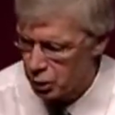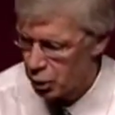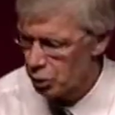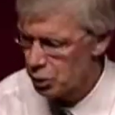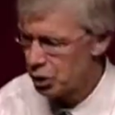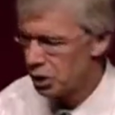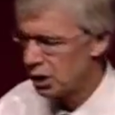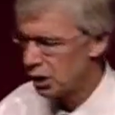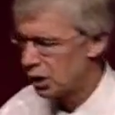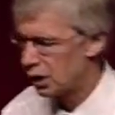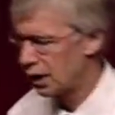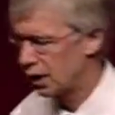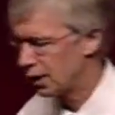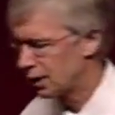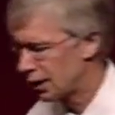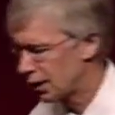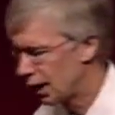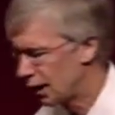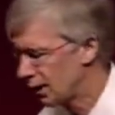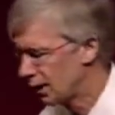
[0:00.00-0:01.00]
coaching
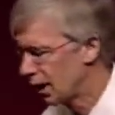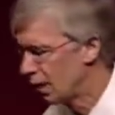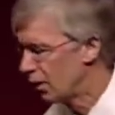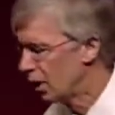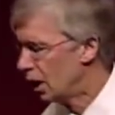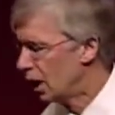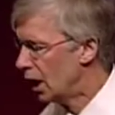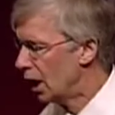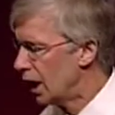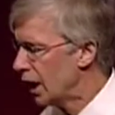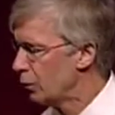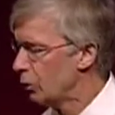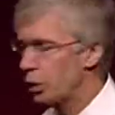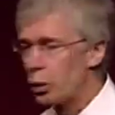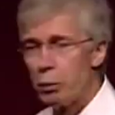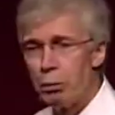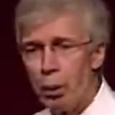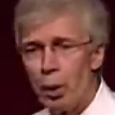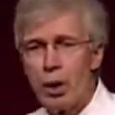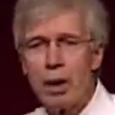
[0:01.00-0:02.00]
skills, and uh, he was
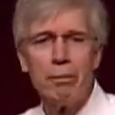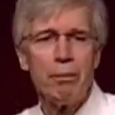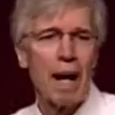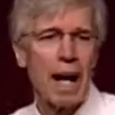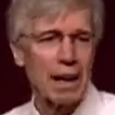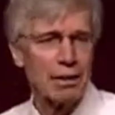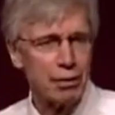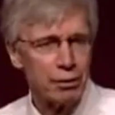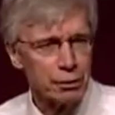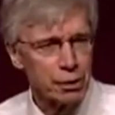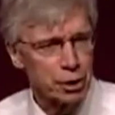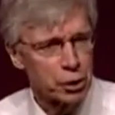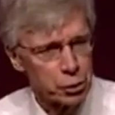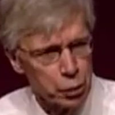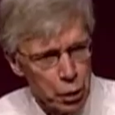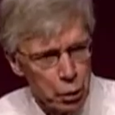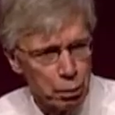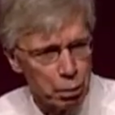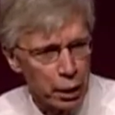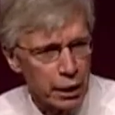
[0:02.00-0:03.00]
reporting back from his
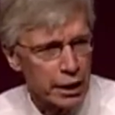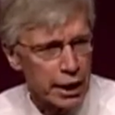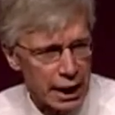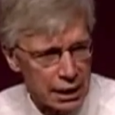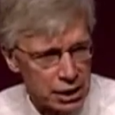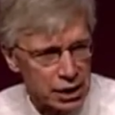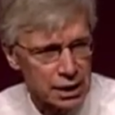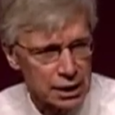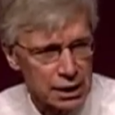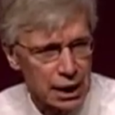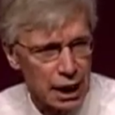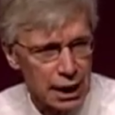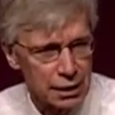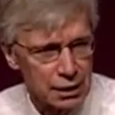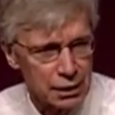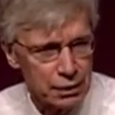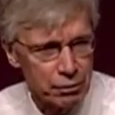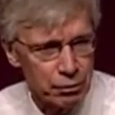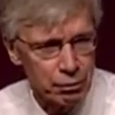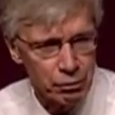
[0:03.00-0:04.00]
group on an
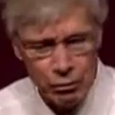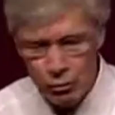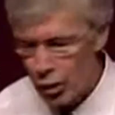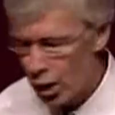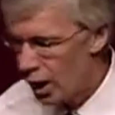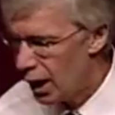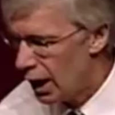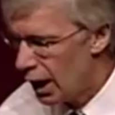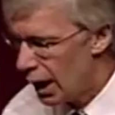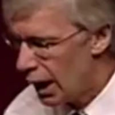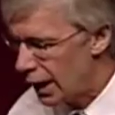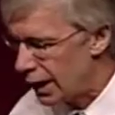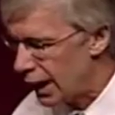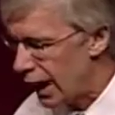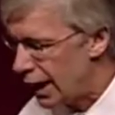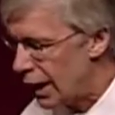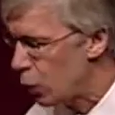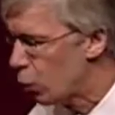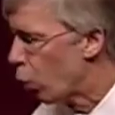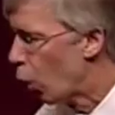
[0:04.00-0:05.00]
exercise. And,
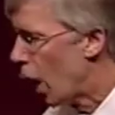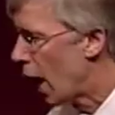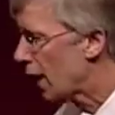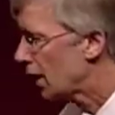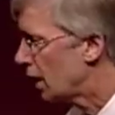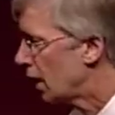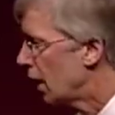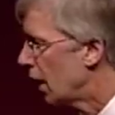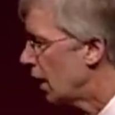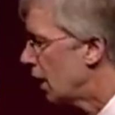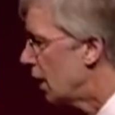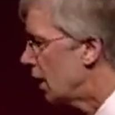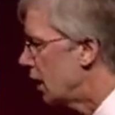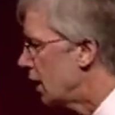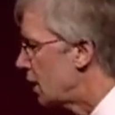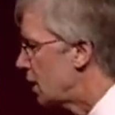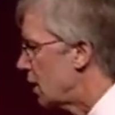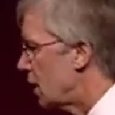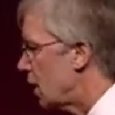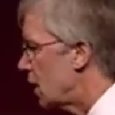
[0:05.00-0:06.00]
and he
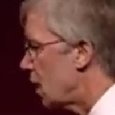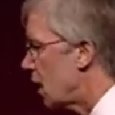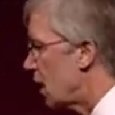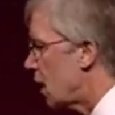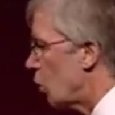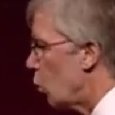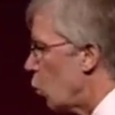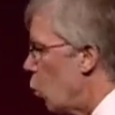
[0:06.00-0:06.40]
walked to the